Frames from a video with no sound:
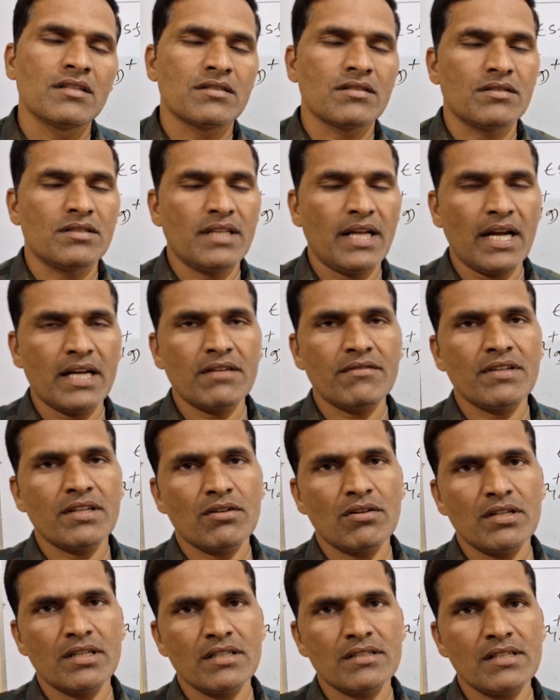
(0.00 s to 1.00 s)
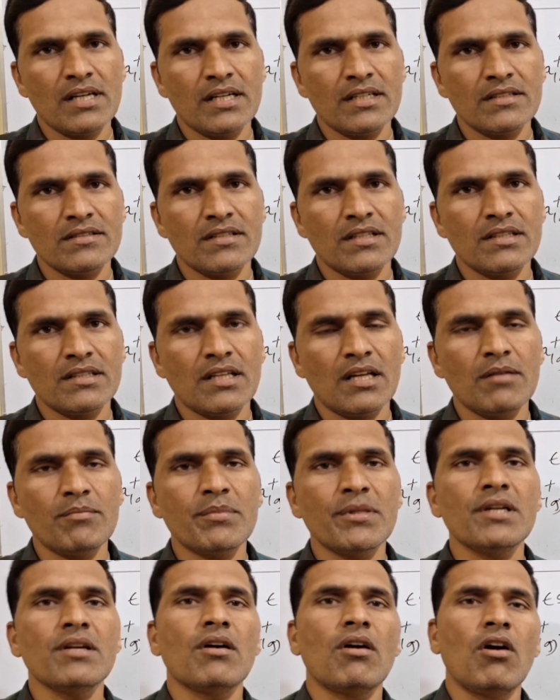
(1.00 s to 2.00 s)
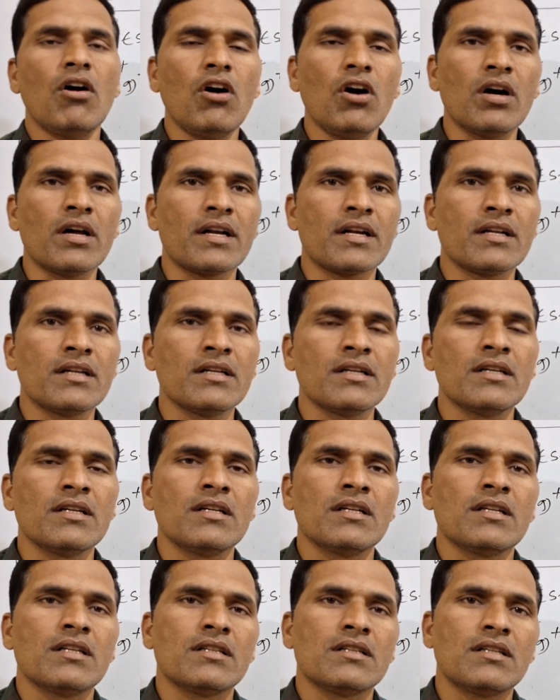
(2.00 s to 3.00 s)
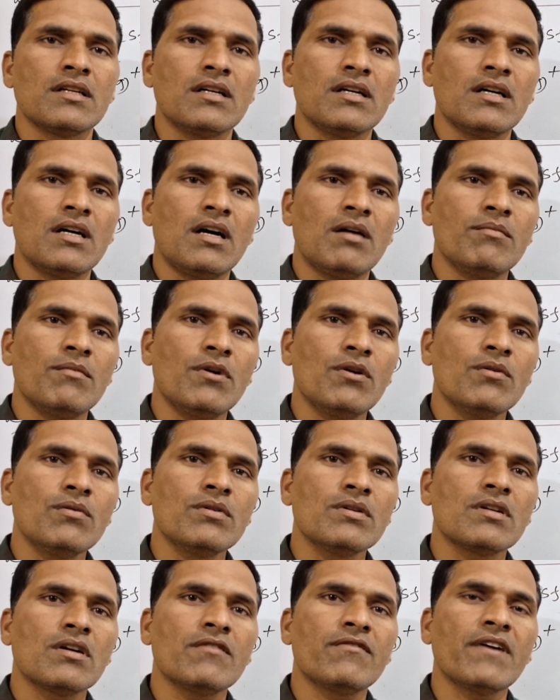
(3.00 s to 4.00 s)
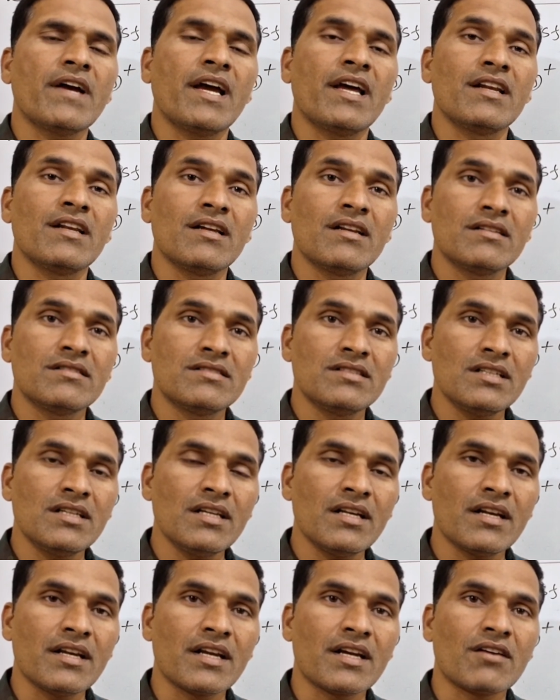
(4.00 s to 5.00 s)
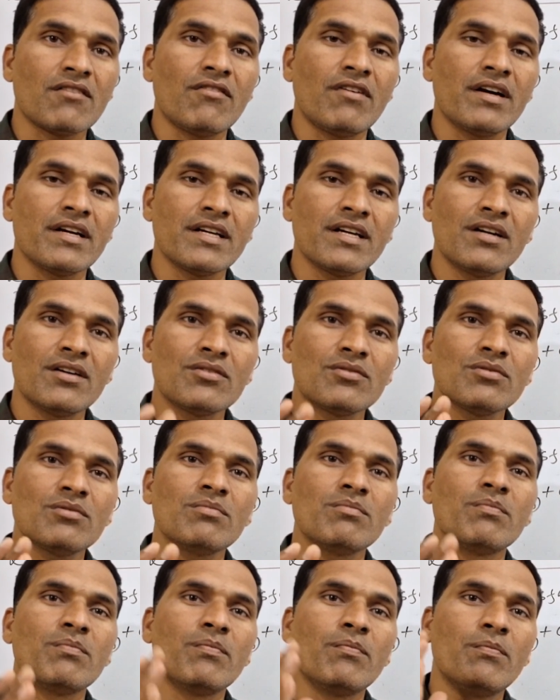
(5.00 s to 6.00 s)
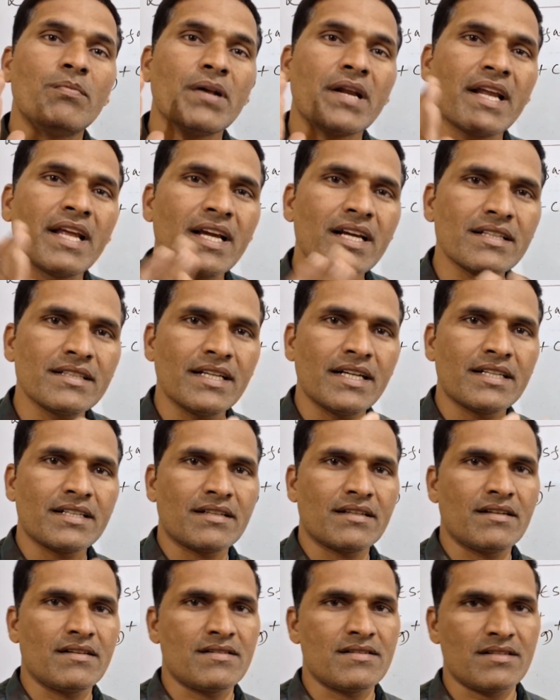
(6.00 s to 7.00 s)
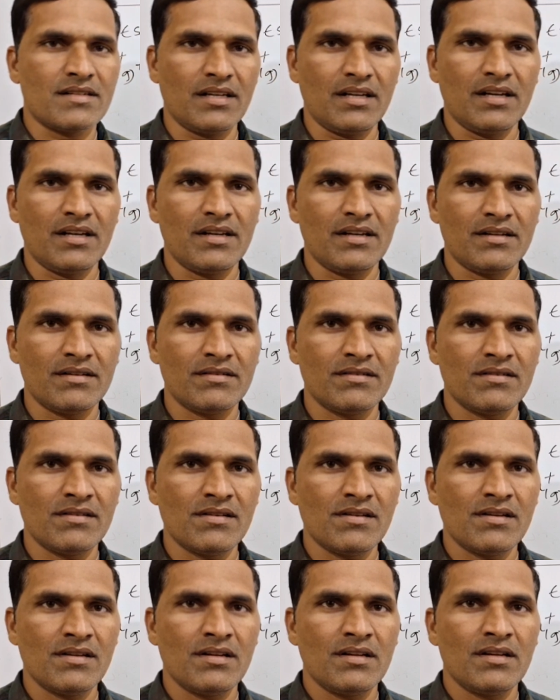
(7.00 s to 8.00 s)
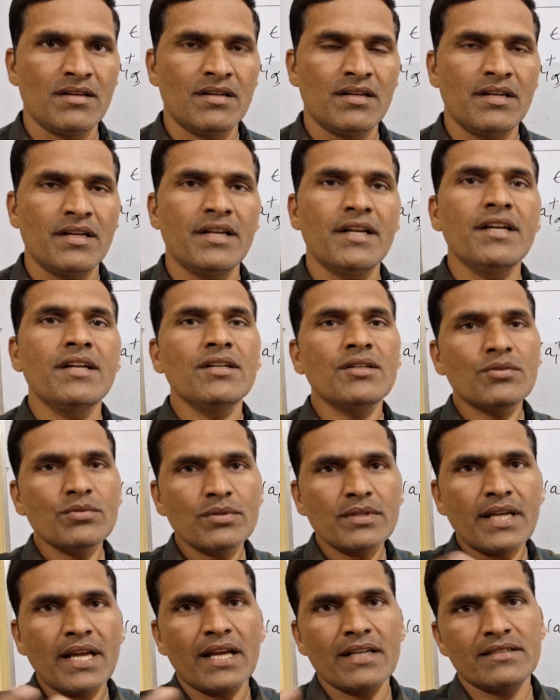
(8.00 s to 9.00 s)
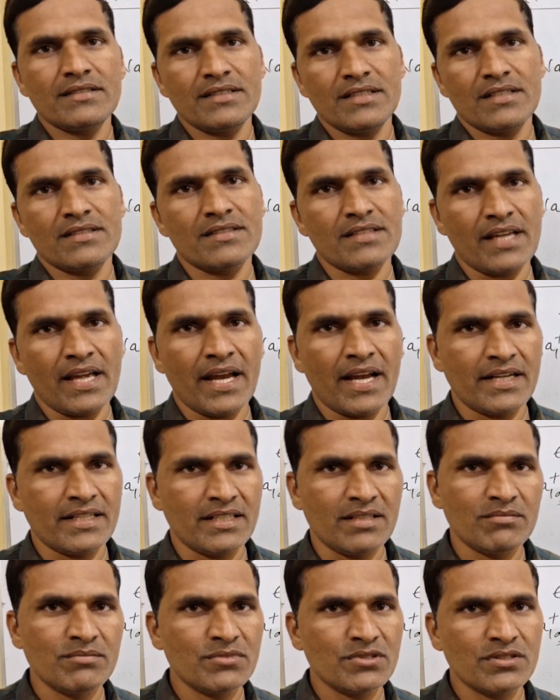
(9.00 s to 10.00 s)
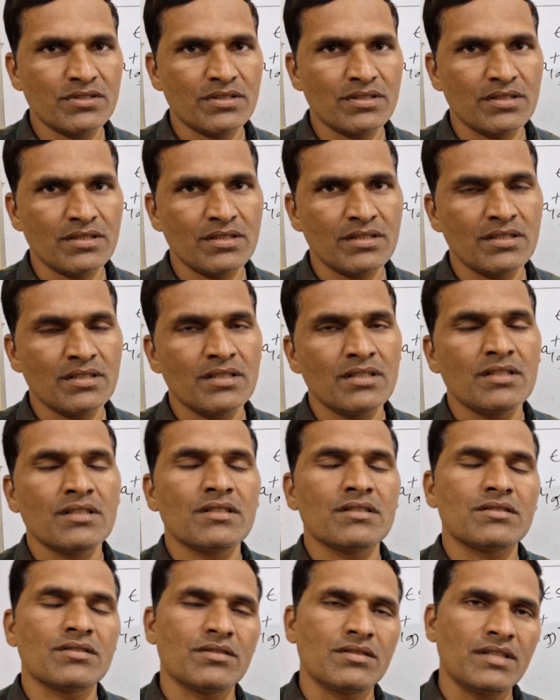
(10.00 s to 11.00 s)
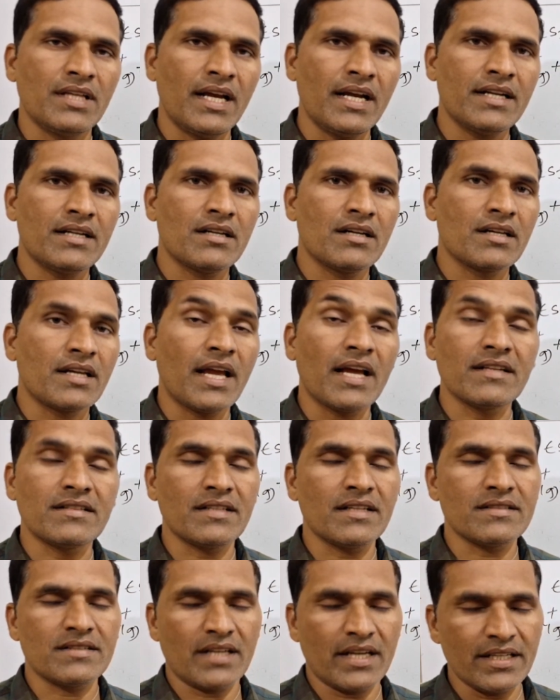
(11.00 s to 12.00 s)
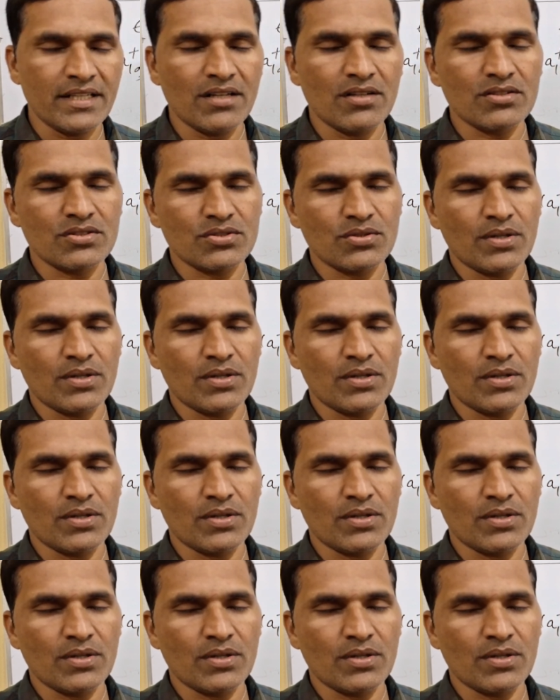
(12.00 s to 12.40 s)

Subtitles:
so that we call it as lattice enthalpy, or the amount of energy required to break that crystal into gaseous atoms, so that gaseous ion,